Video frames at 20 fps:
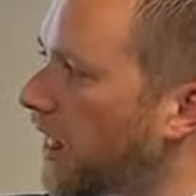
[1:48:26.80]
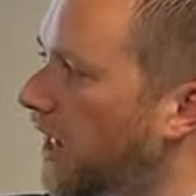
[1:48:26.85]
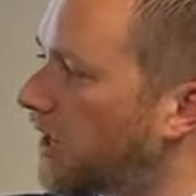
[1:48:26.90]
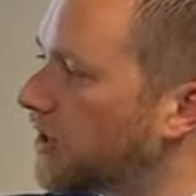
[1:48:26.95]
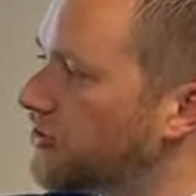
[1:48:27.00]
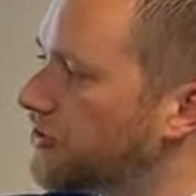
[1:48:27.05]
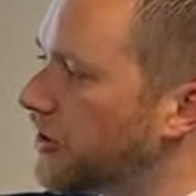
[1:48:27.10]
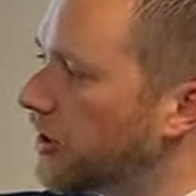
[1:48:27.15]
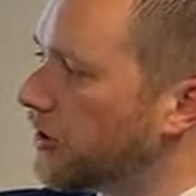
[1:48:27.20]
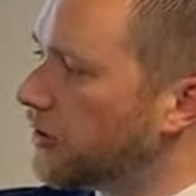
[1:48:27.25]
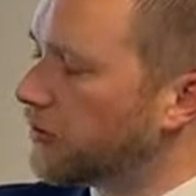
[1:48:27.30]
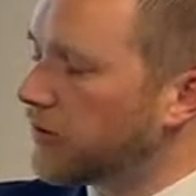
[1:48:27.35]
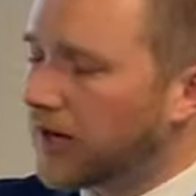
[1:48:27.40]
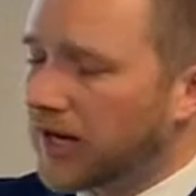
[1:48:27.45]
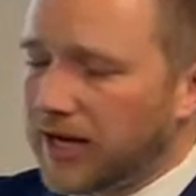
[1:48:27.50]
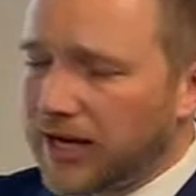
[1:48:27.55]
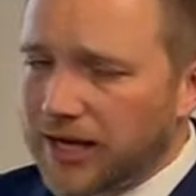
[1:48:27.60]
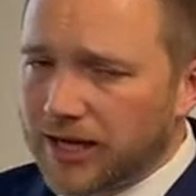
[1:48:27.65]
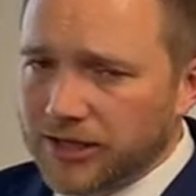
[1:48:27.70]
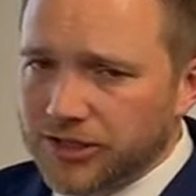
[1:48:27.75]

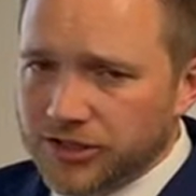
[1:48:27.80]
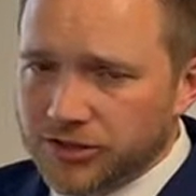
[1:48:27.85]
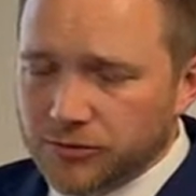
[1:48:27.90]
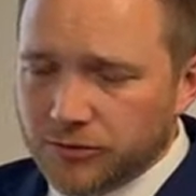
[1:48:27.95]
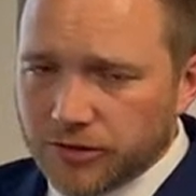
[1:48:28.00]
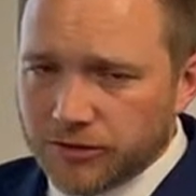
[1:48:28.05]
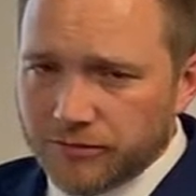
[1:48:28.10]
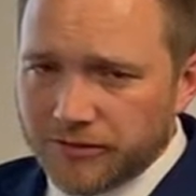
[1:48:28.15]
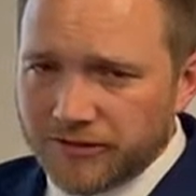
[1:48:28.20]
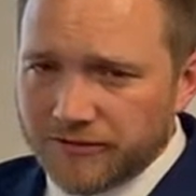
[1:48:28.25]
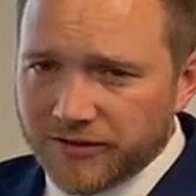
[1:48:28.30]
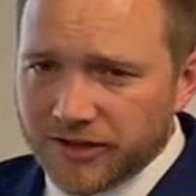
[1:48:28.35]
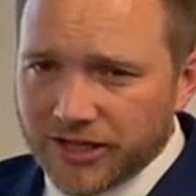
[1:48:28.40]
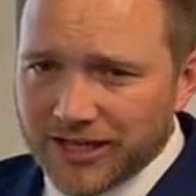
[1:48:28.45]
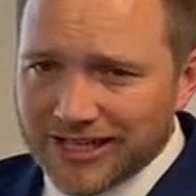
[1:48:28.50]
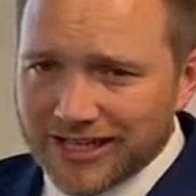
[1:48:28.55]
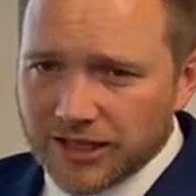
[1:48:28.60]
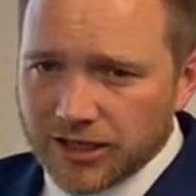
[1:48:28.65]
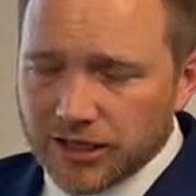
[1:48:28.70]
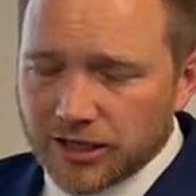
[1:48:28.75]
So just want to be very
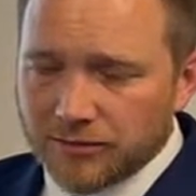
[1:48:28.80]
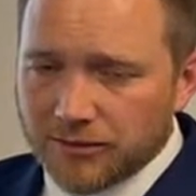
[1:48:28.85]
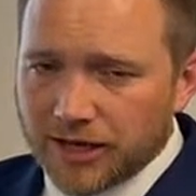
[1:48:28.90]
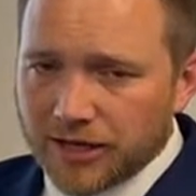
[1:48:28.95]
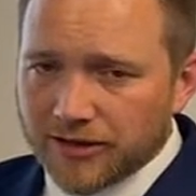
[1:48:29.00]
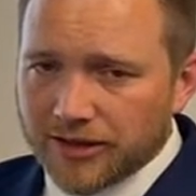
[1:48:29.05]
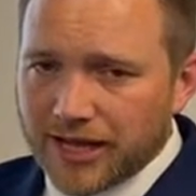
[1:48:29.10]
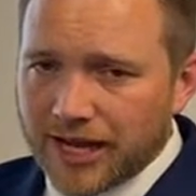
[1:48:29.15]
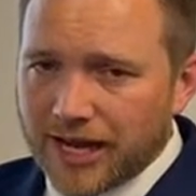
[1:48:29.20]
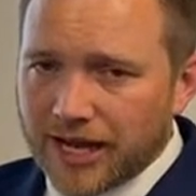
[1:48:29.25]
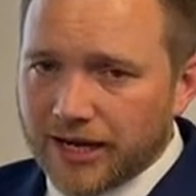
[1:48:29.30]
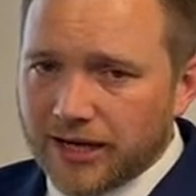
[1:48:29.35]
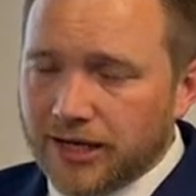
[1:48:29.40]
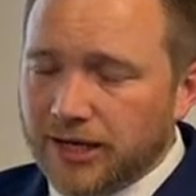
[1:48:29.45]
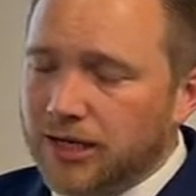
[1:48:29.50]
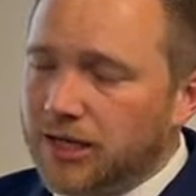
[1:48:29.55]
clear about that.